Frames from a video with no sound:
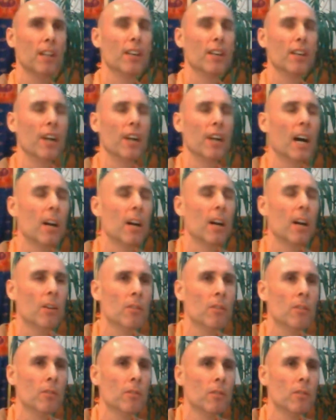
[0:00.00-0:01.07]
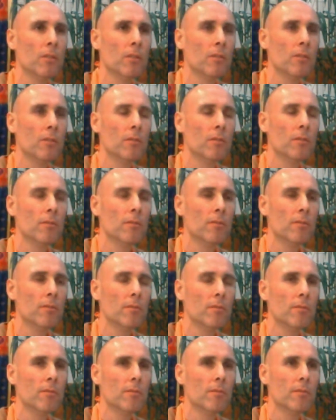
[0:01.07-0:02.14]
Now
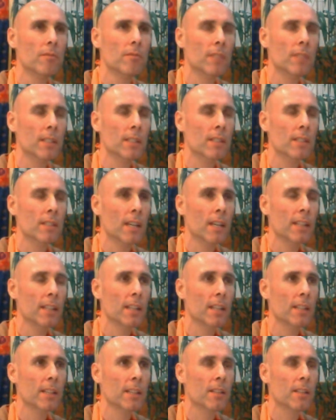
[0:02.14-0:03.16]
they say that